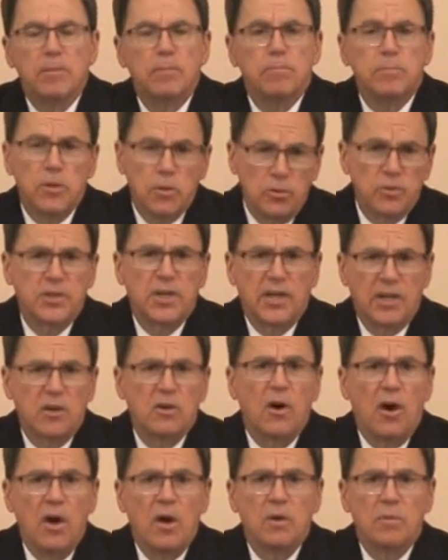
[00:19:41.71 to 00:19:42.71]
Music
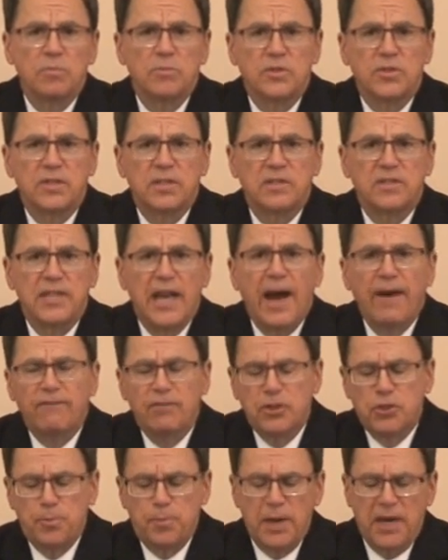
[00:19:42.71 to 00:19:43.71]
calms the
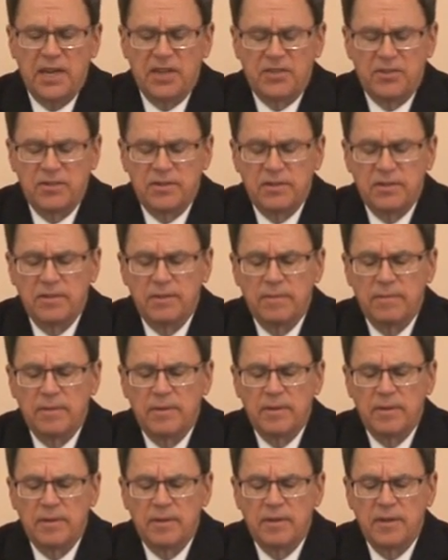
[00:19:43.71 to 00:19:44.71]
savage beast.
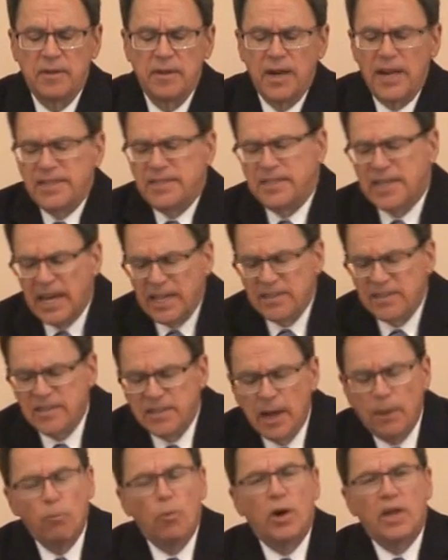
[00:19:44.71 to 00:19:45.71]
Let's get
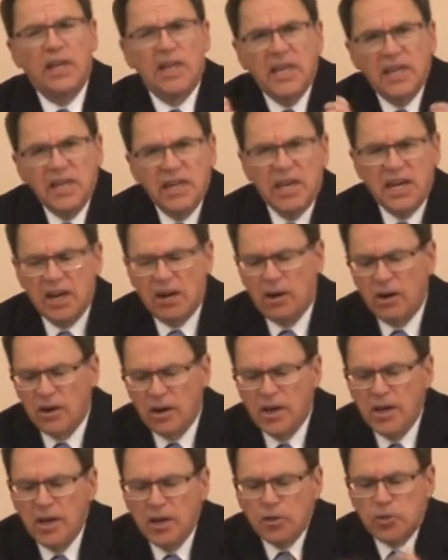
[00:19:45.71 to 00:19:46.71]
someone in
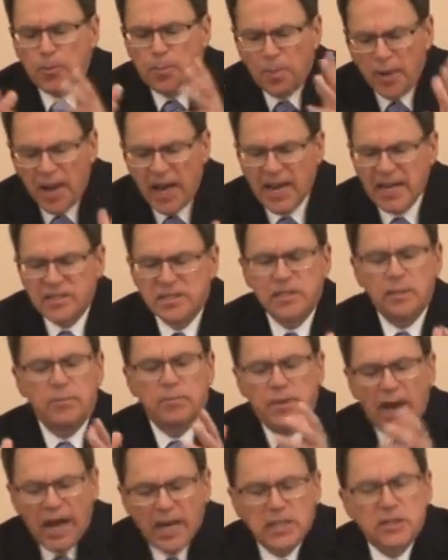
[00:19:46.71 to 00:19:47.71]
here to play
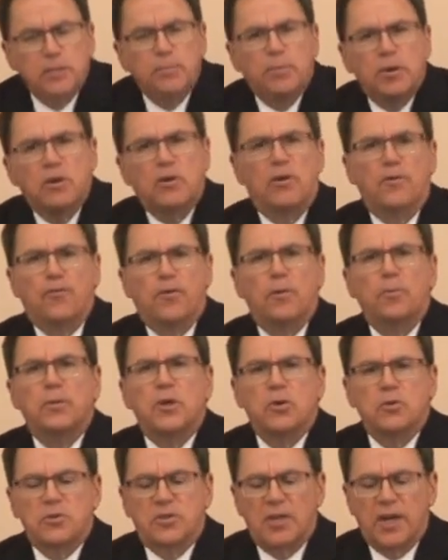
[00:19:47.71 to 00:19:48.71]
some nice, beautiful
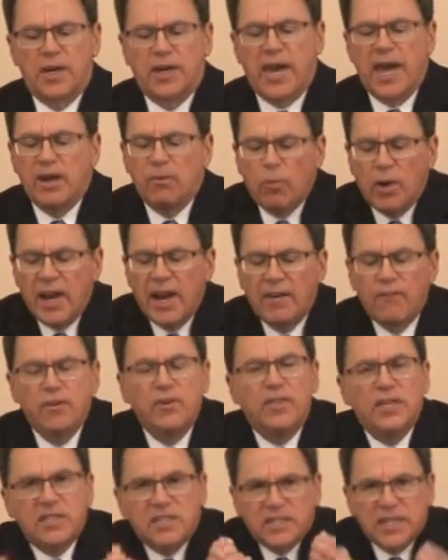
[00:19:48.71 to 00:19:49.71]
music, and
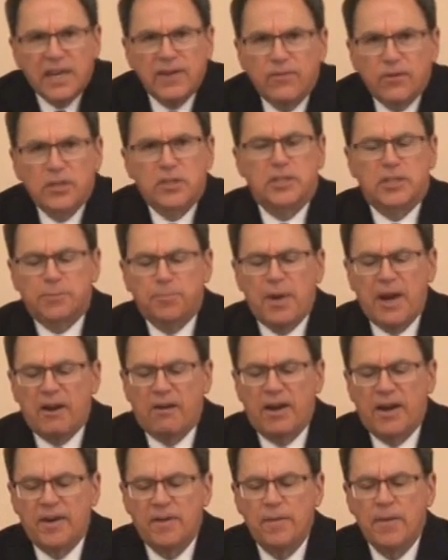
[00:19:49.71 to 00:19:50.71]
whenever this evil
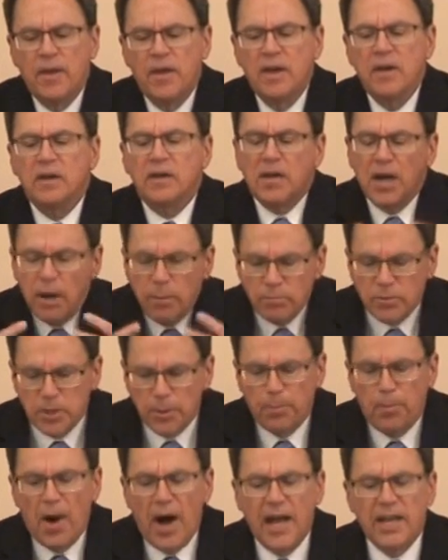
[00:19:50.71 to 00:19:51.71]
spirit comes
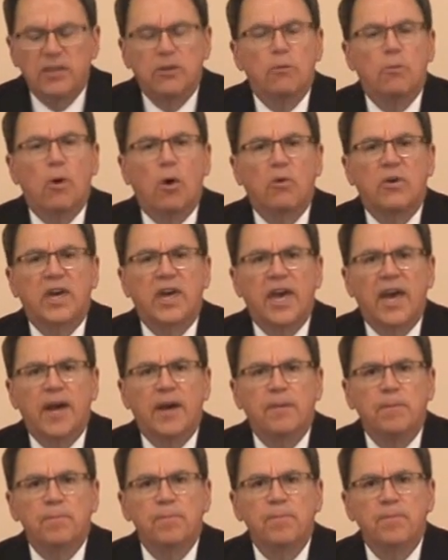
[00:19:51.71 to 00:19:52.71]
upon you, O
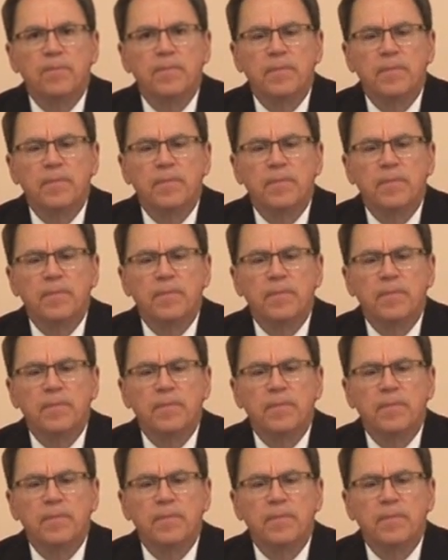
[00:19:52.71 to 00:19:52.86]
king,